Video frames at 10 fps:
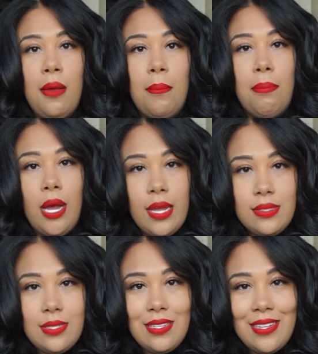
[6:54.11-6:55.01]

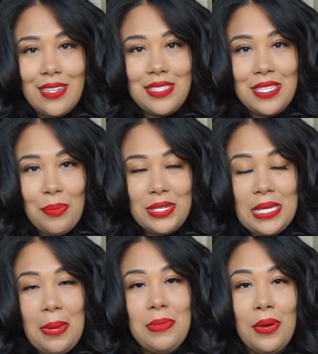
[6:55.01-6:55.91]
but in the
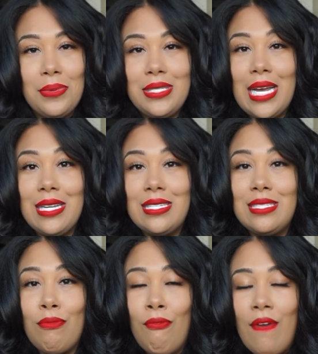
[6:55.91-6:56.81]
summertime the hotel is
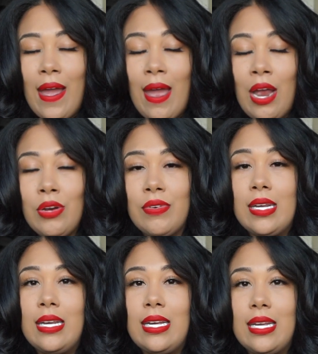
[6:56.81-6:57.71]

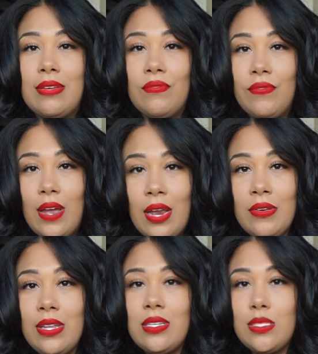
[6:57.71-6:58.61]
very,
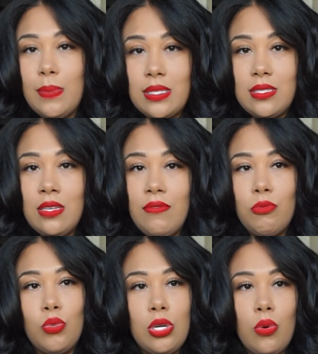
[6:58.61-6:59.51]
very expensive,
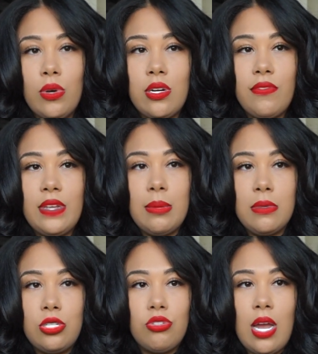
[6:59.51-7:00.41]
and we don't want our
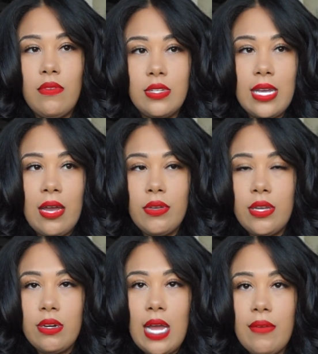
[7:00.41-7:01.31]
families traveling out
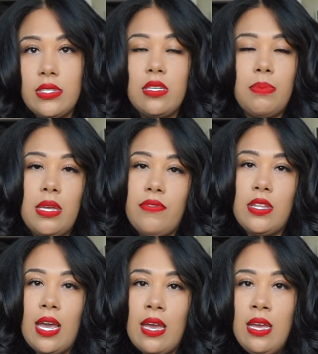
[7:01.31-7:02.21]
here and having to pay
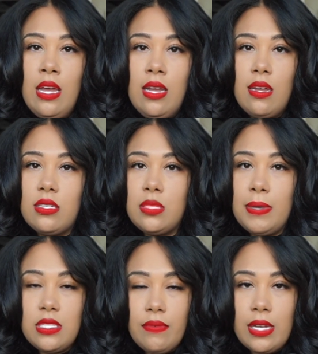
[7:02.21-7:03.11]
that
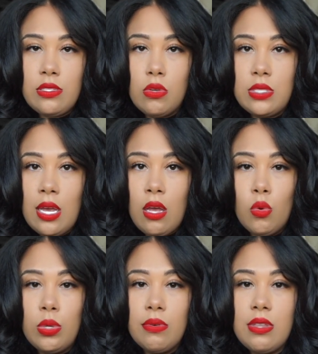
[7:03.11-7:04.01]
expensive ass hotel.
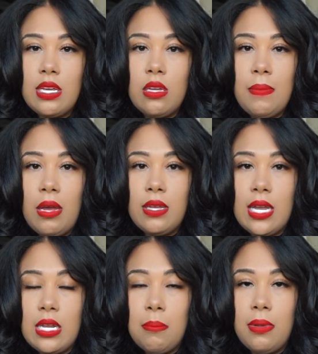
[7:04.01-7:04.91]
We were thinking about
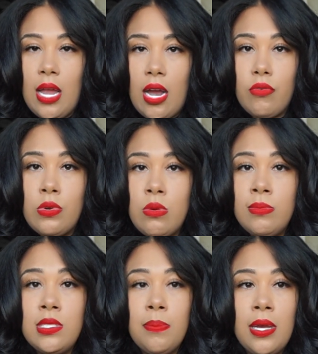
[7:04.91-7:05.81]
getting block
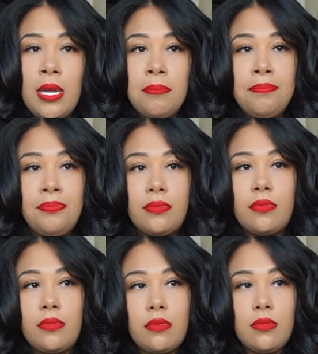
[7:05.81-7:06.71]
rooms, but
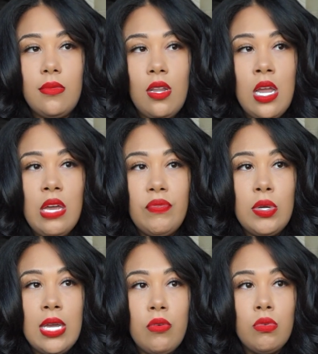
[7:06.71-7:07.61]
if we
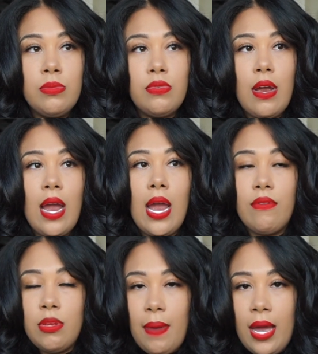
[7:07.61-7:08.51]
get rooms for
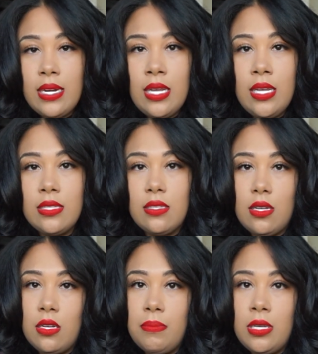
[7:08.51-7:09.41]
everybody, it's
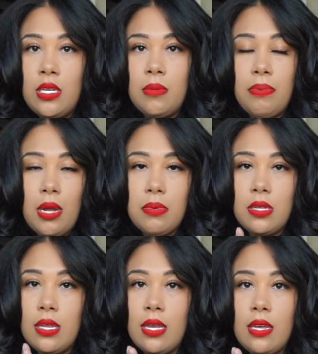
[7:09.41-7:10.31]
gonna be probably
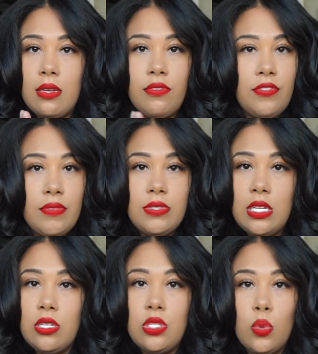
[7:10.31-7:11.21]
like
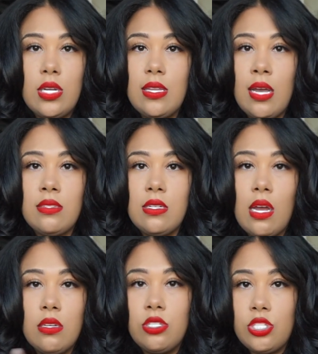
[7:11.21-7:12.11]
$15,000 to
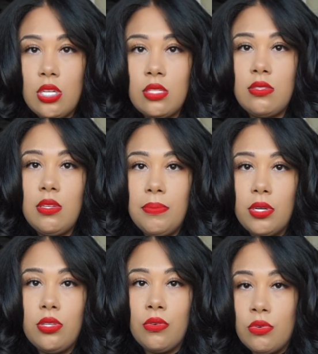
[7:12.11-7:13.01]
$20,000 just to
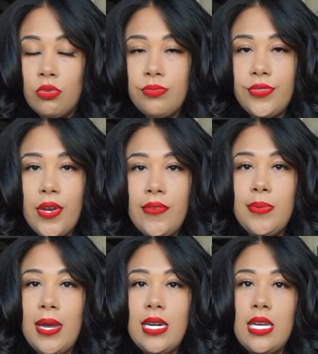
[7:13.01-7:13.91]
book the rooms for
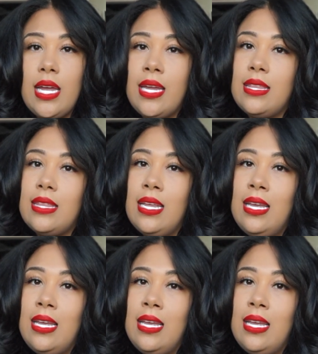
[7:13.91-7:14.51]
everybody, and